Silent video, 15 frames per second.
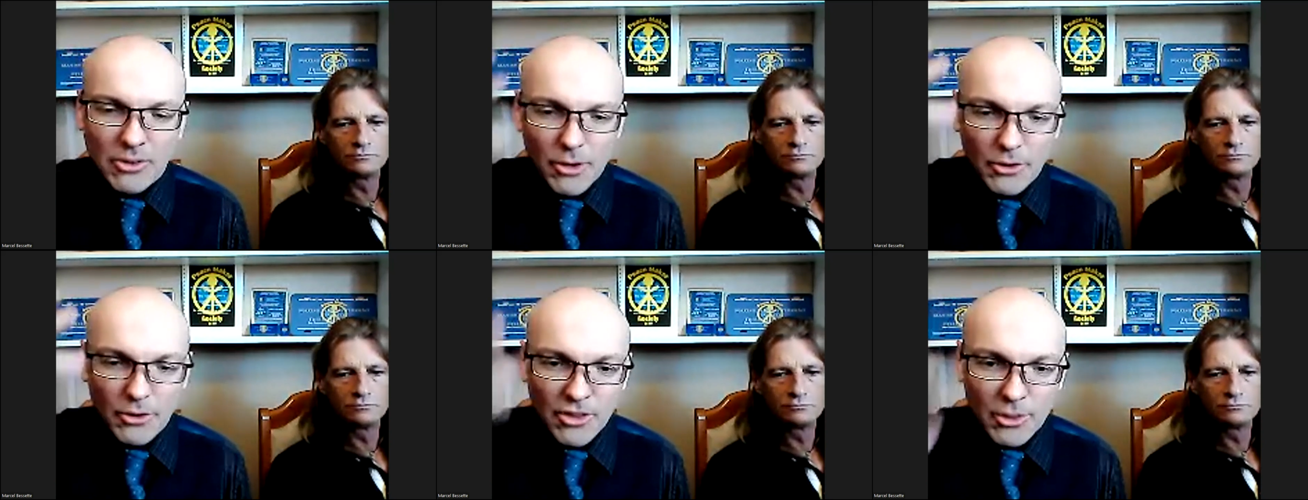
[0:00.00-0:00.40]

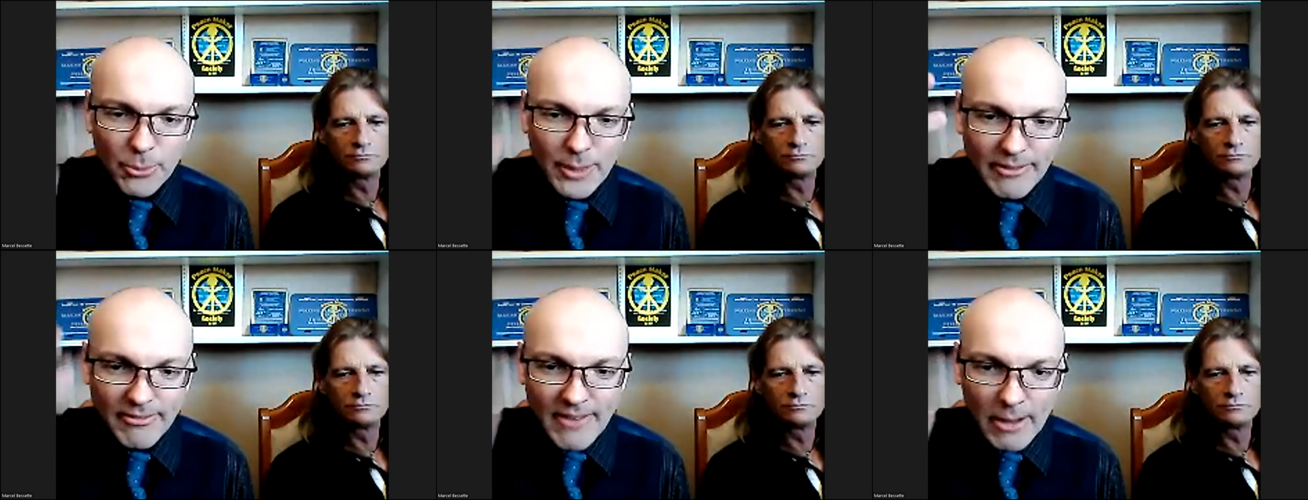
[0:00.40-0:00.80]
Speaker 1: So there's
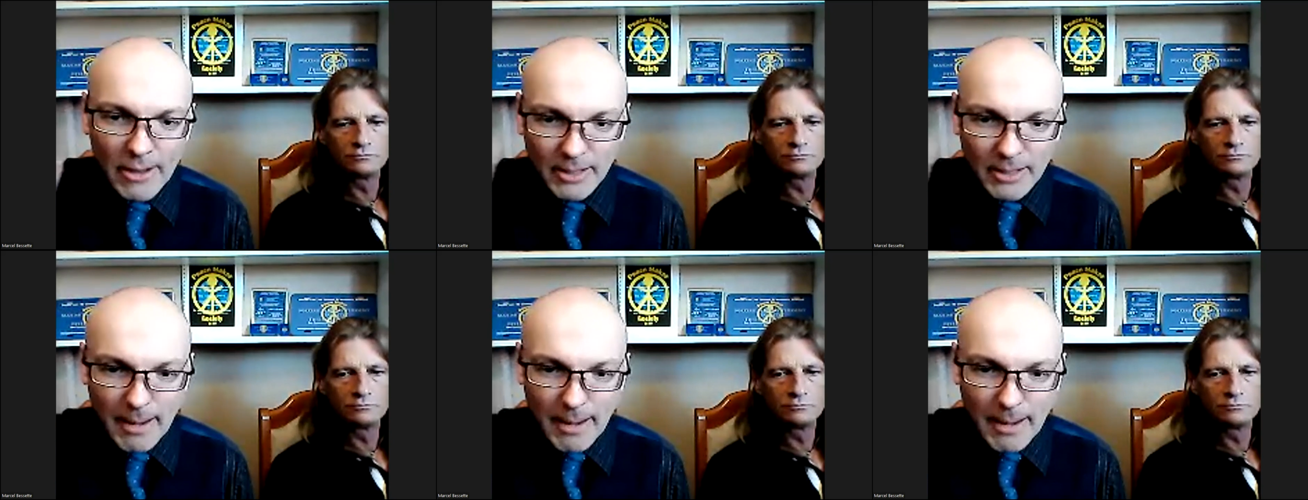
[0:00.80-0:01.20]
three
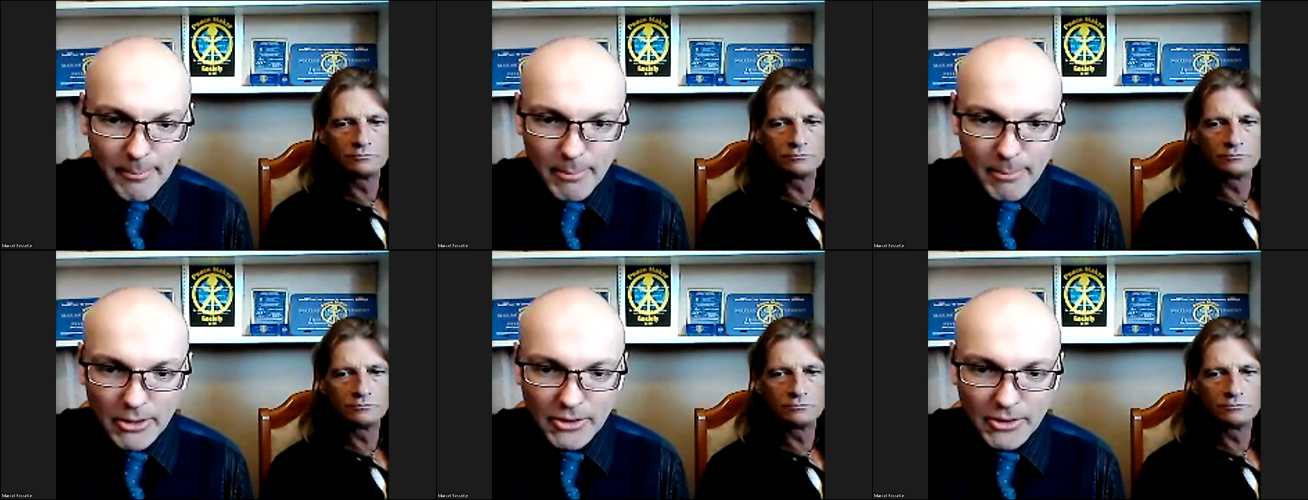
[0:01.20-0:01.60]
founding
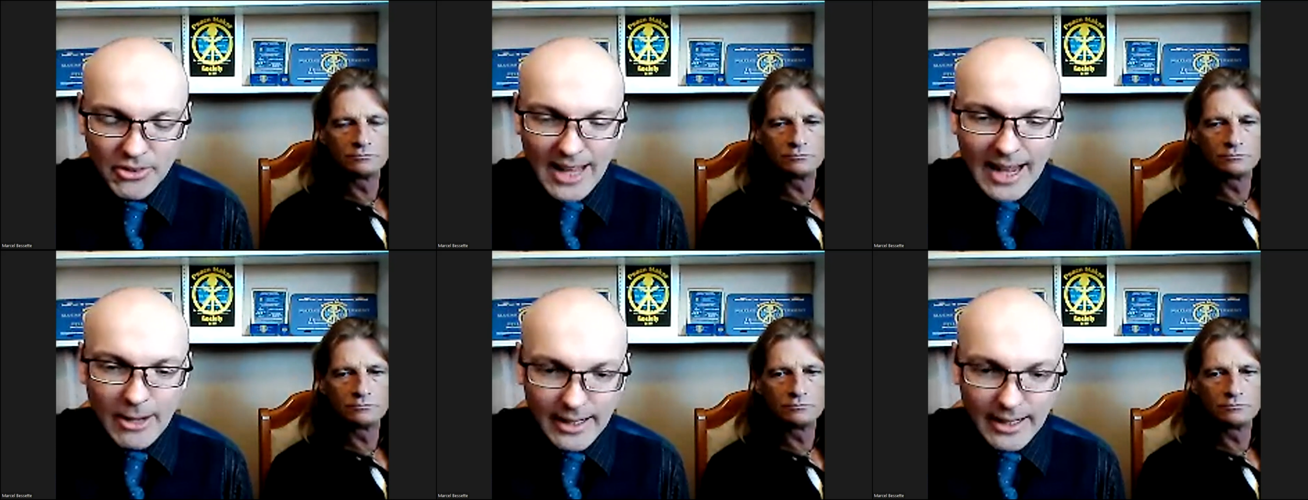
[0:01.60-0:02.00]
members
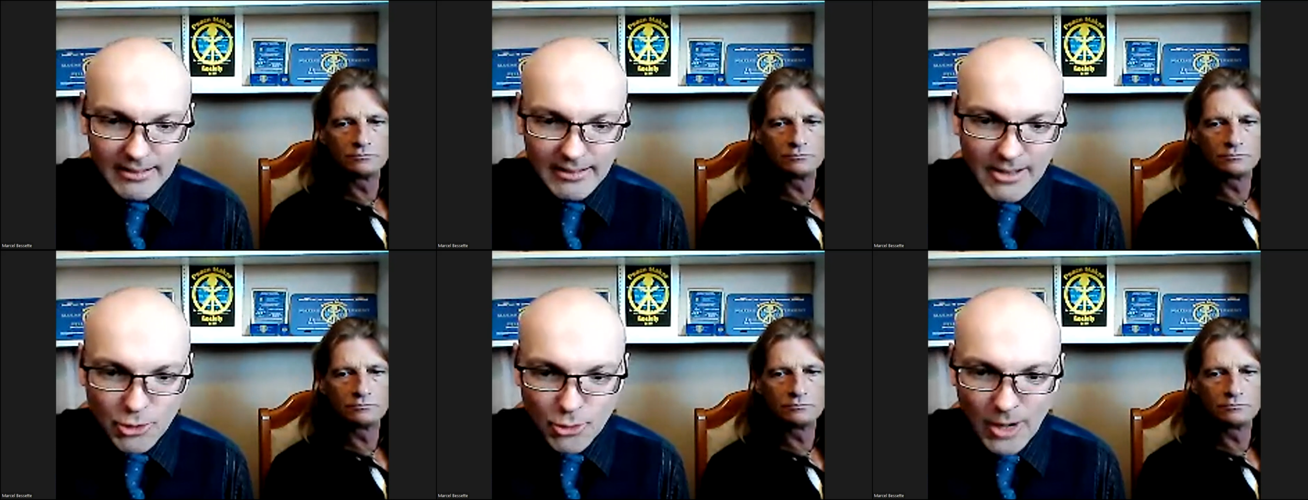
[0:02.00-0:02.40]
that creates the
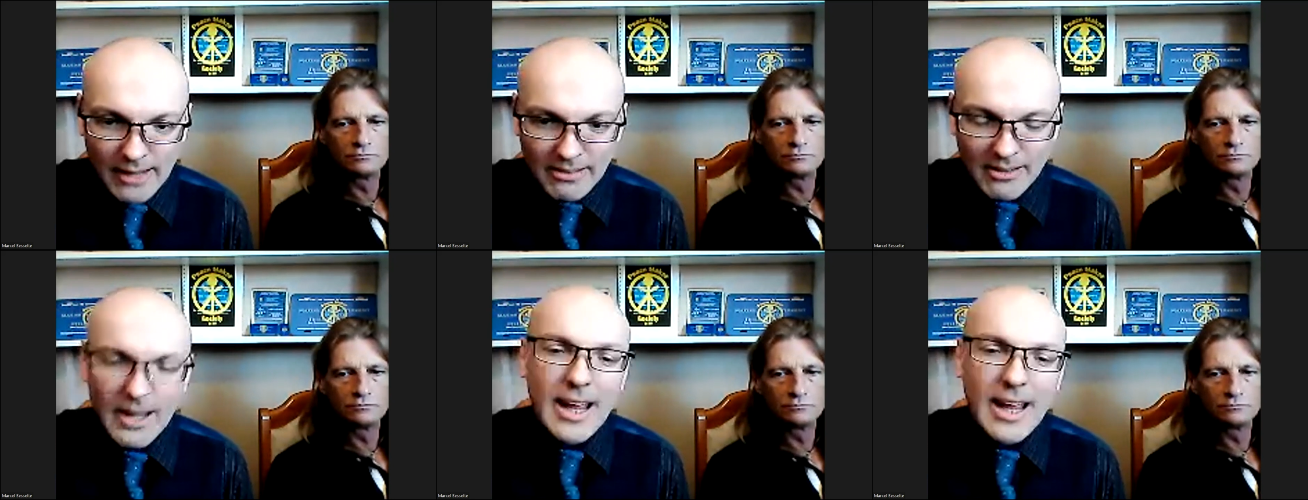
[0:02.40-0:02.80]

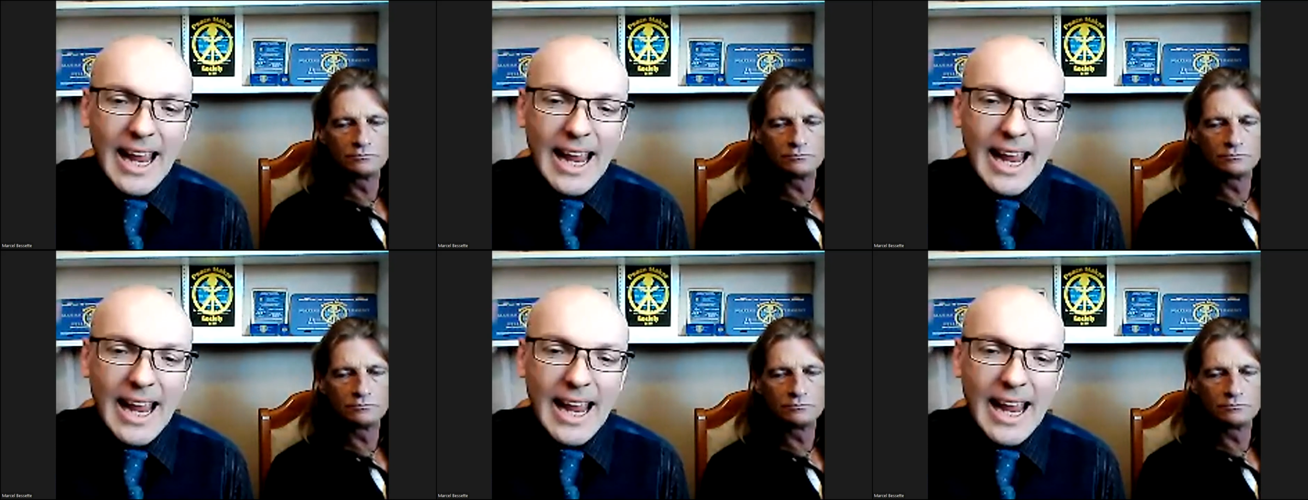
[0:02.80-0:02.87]
trust.